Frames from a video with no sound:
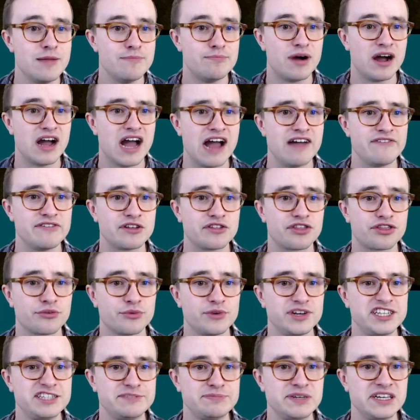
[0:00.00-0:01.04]
But having
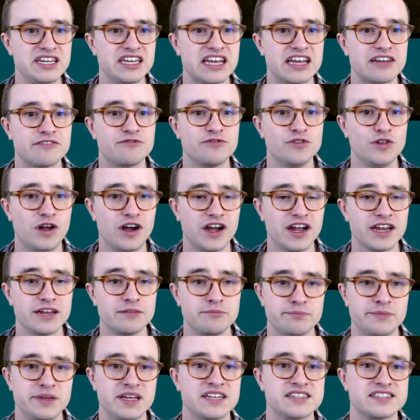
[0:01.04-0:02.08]
3 speed and
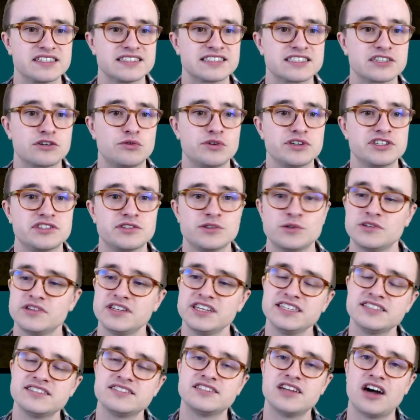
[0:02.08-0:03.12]
flying means it's going to at
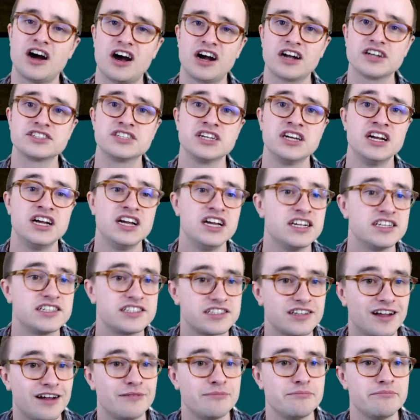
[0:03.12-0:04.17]
least dodge
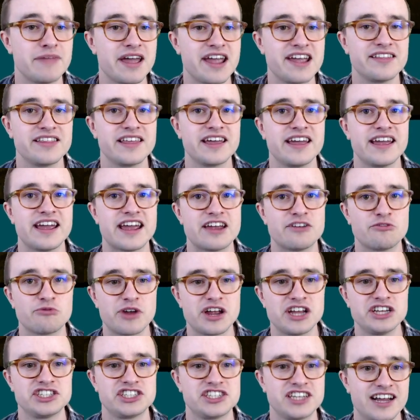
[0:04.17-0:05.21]
some melee and
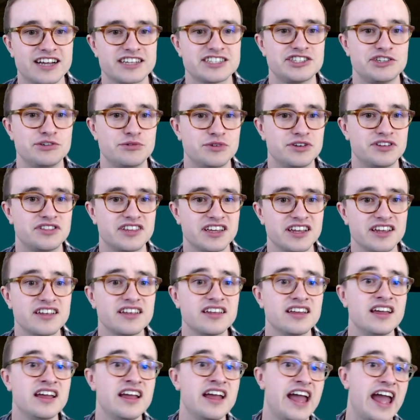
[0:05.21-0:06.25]
range attacks, you would
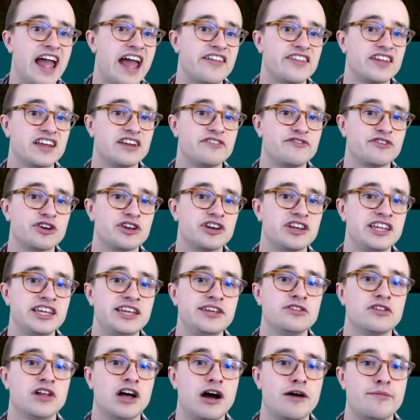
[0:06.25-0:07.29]
think. And then if it could
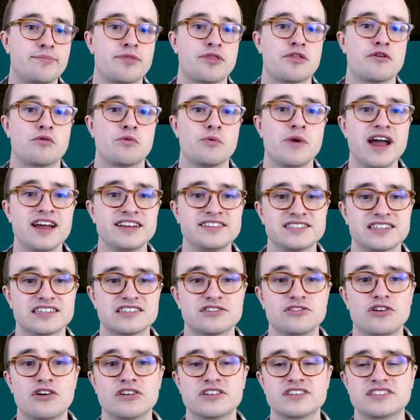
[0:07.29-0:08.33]
heal up the rest,
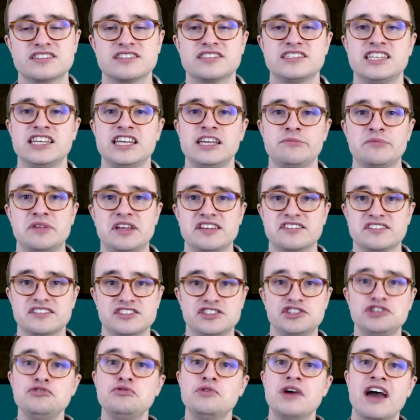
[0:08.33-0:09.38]
as long as the team
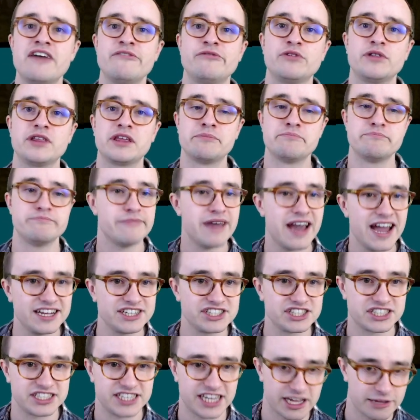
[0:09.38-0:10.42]
isn't too heavily
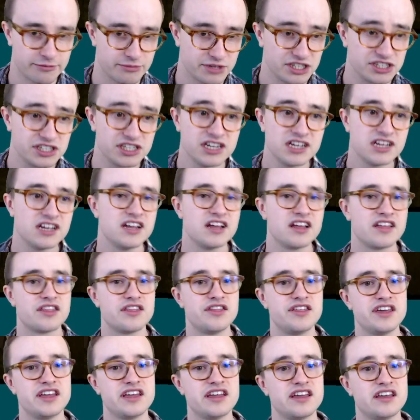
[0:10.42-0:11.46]
magic damage,
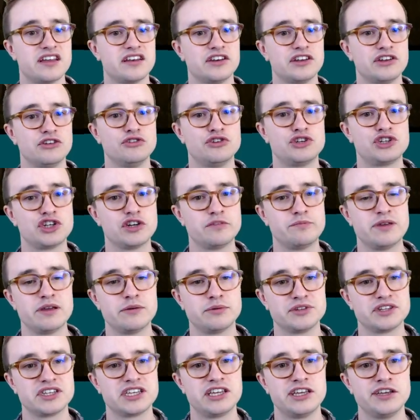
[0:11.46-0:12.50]
then you should be
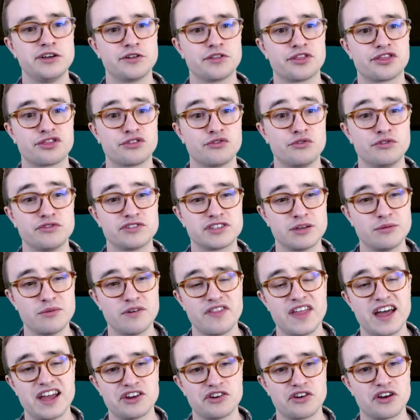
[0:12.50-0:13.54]
able to heal through some
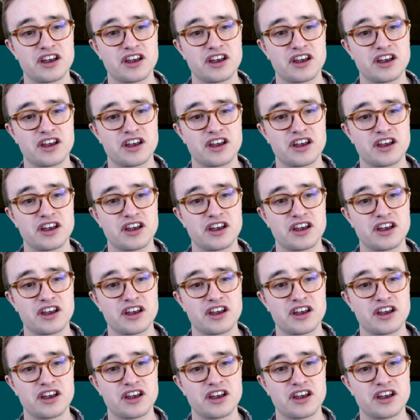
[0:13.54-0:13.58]
of that.